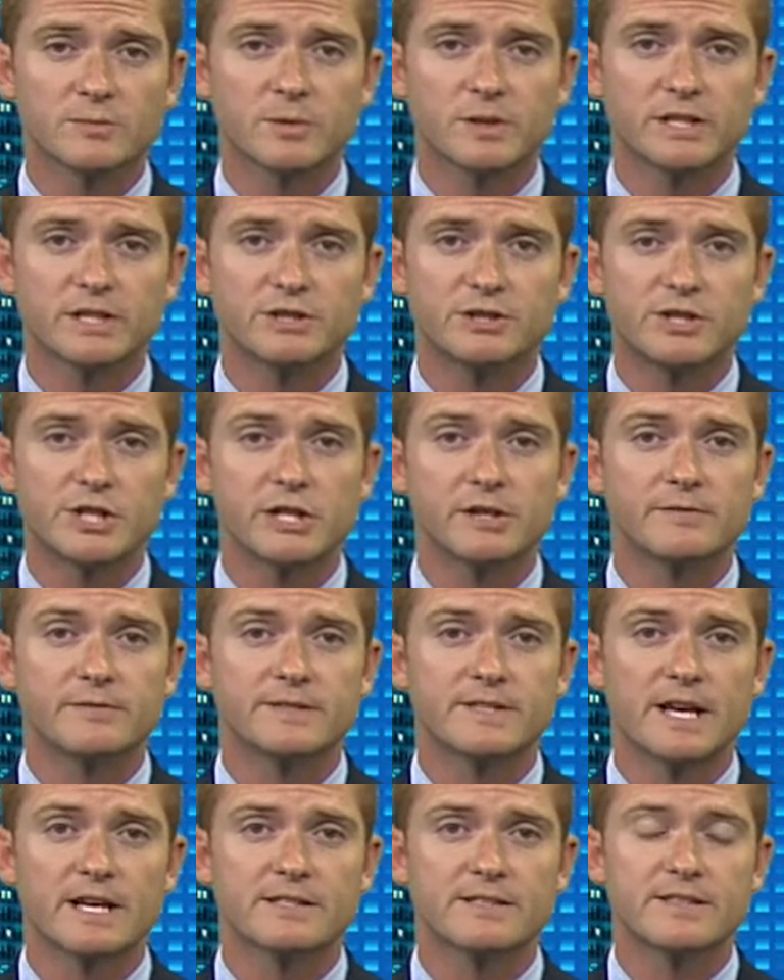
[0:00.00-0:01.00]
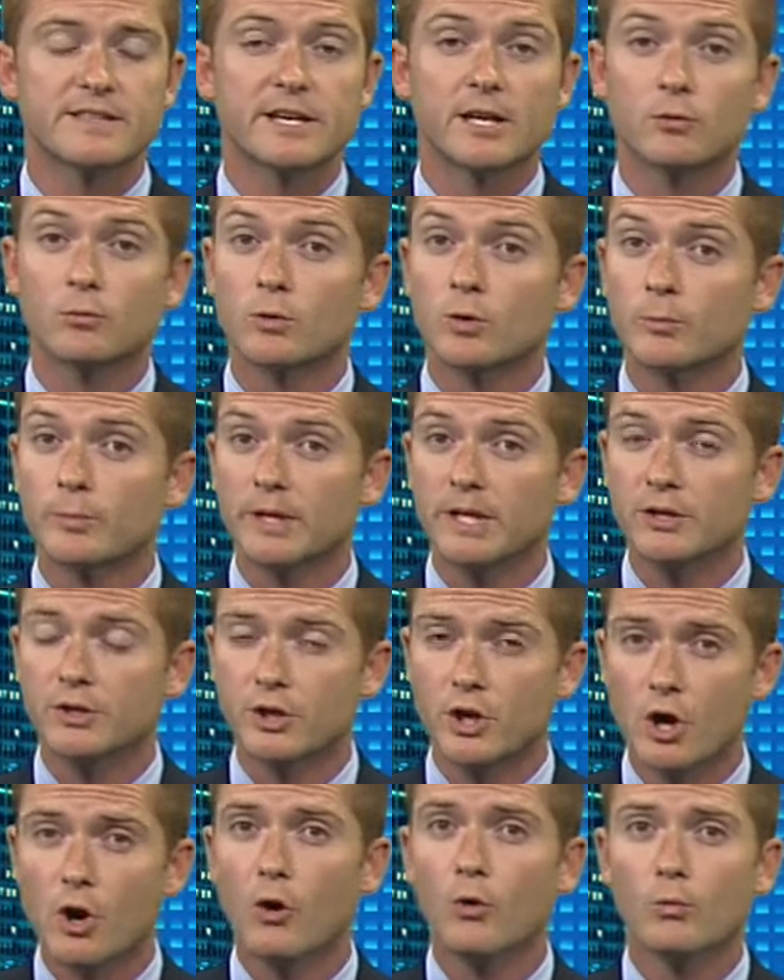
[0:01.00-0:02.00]
police chief, says there will be
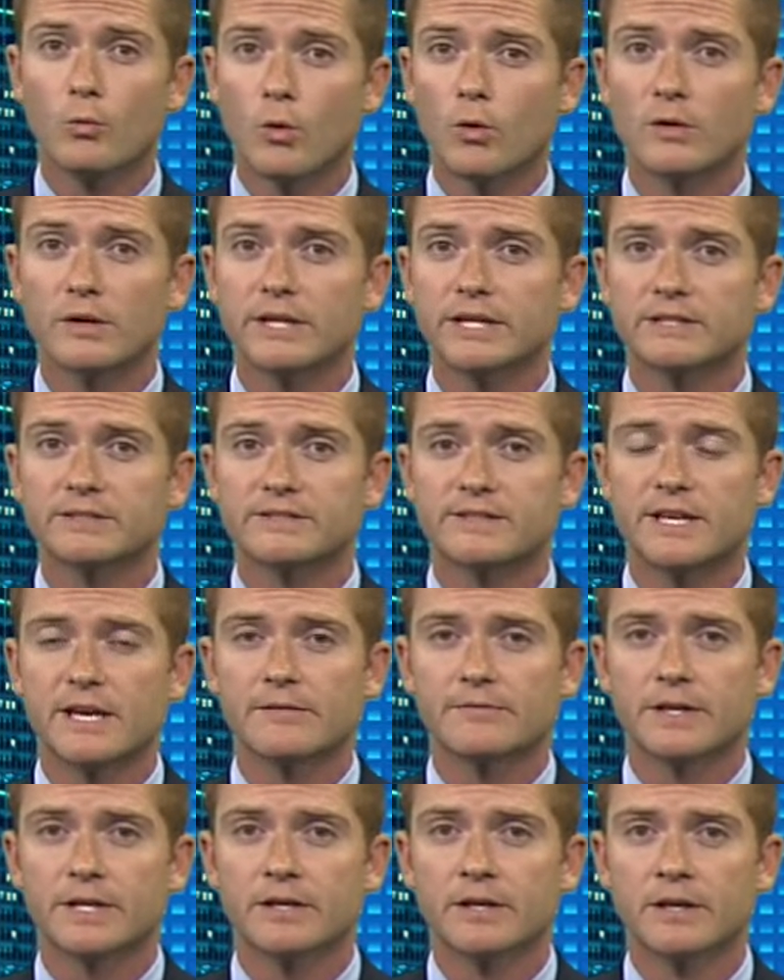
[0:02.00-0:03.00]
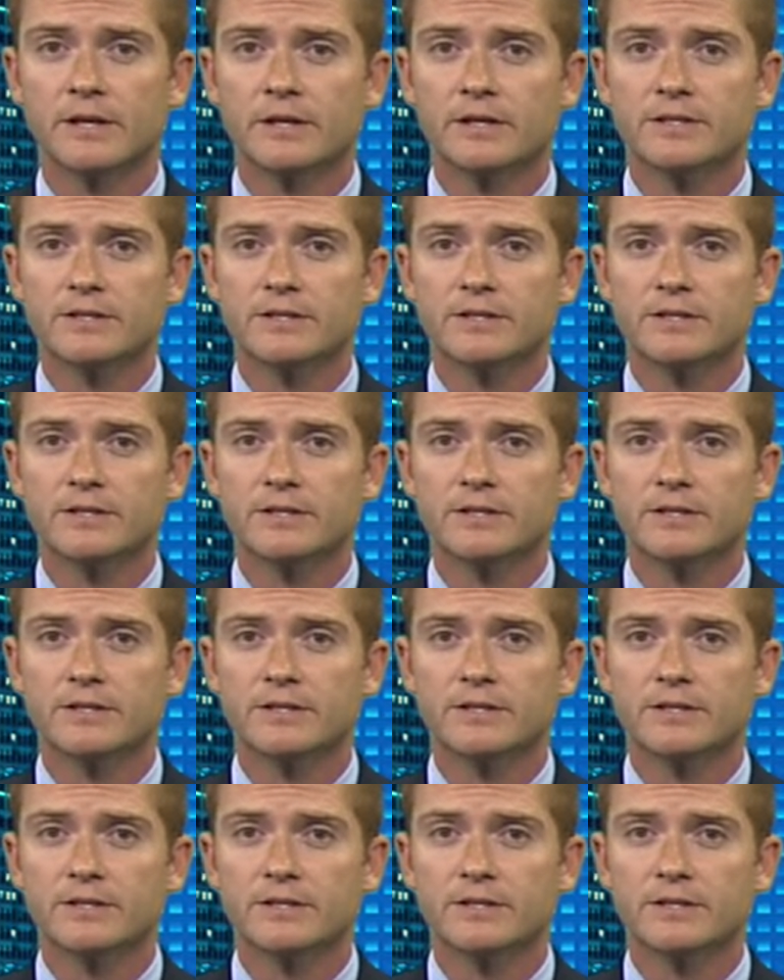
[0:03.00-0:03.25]
no warnings given.